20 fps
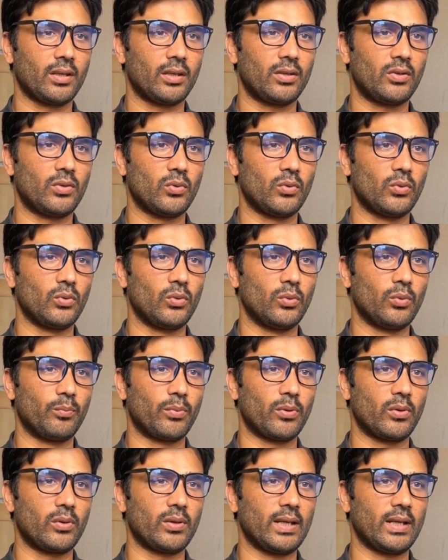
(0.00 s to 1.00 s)
to
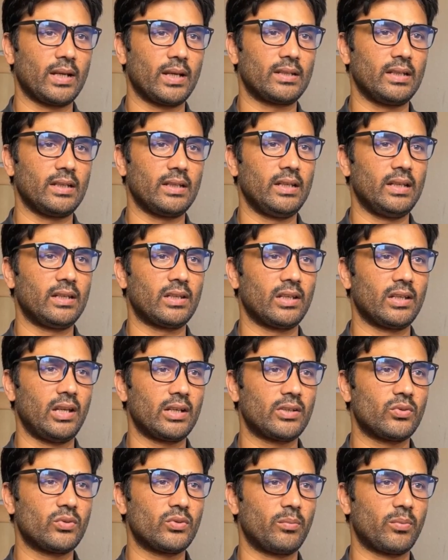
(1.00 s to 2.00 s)
protect
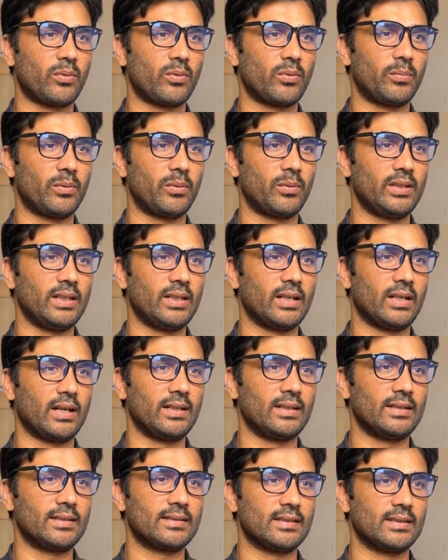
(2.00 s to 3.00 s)
intellectual property
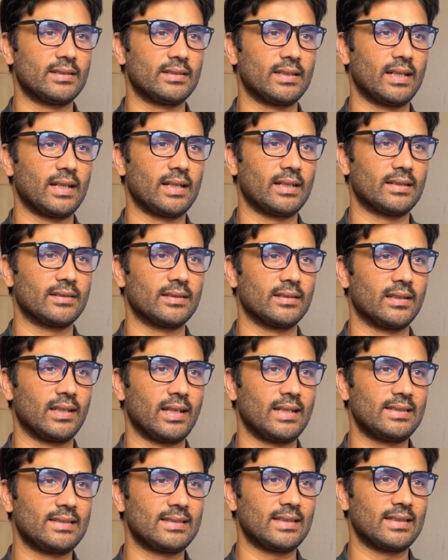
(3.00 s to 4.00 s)
rights, such as
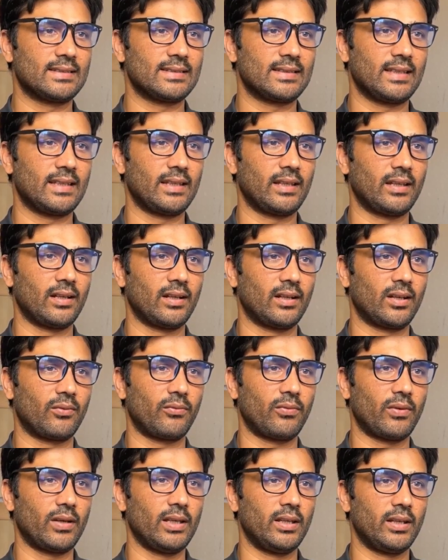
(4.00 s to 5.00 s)
licensing or
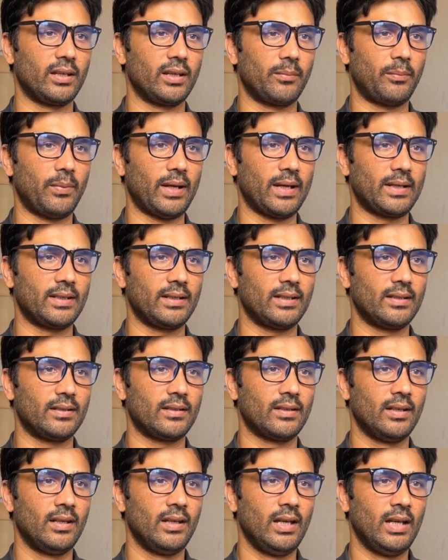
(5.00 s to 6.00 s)
filing a
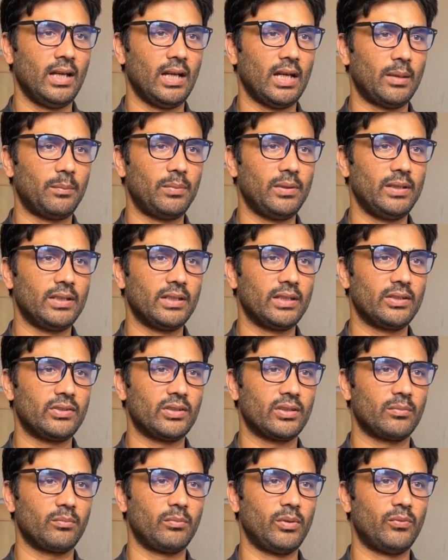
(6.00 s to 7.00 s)
patent
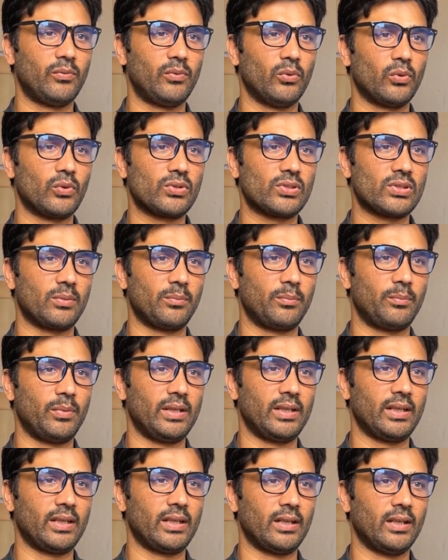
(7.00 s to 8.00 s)
application before
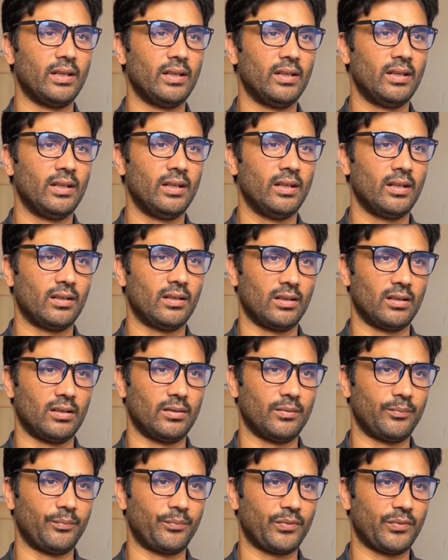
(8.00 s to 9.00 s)
submitting
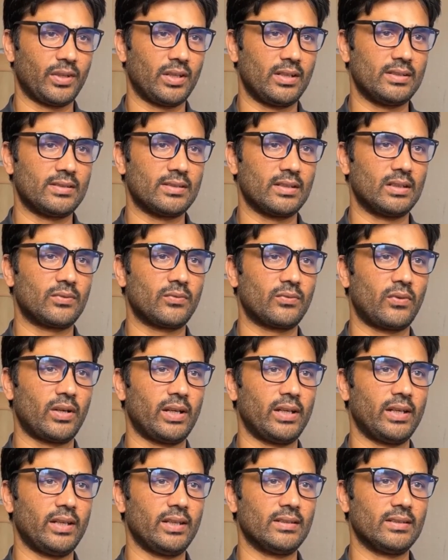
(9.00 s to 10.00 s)
the result
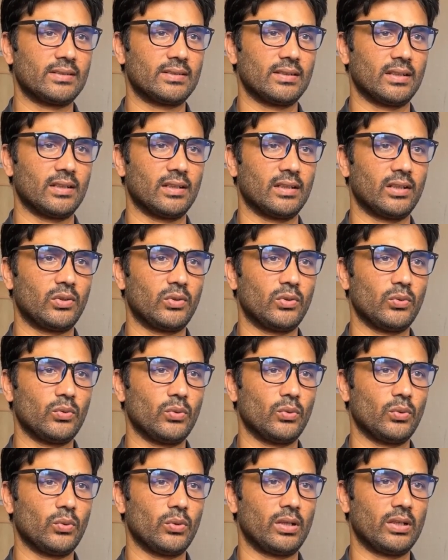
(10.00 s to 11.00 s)
findings
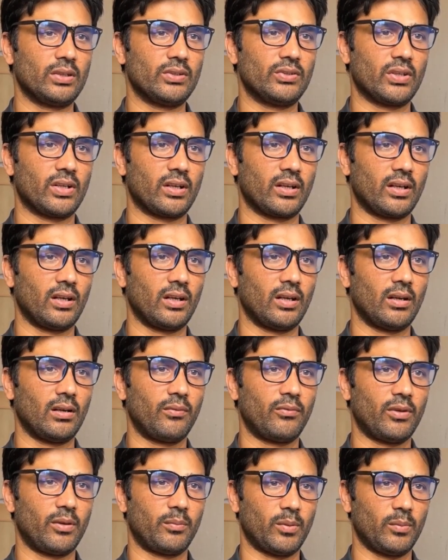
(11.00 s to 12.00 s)
to a journal
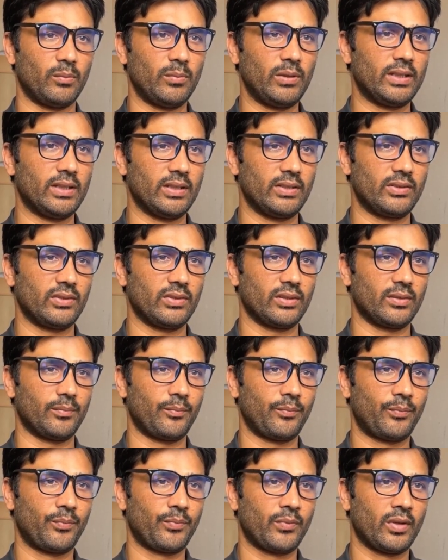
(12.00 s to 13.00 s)
for
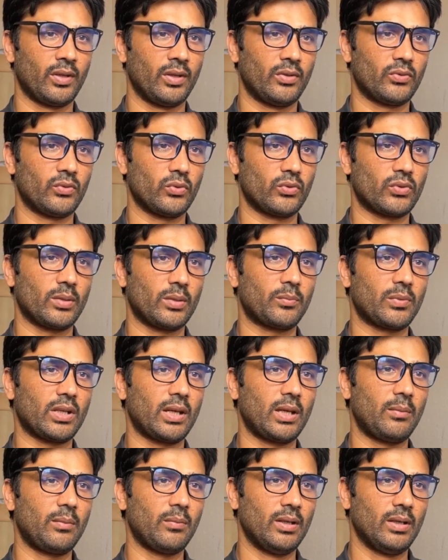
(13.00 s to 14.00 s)
publication. So
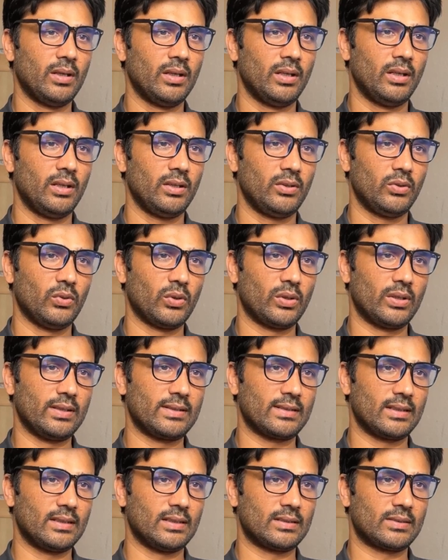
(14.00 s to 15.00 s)
sometime your
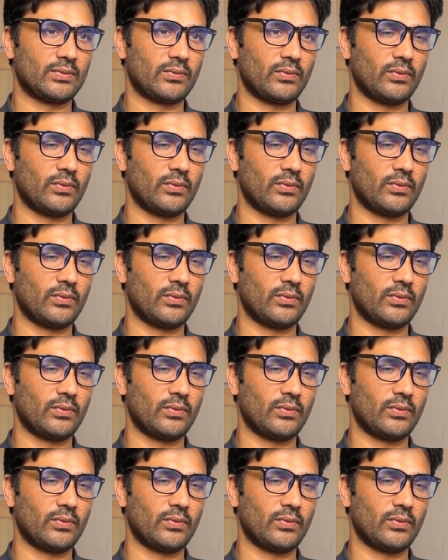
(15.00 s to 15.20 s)
result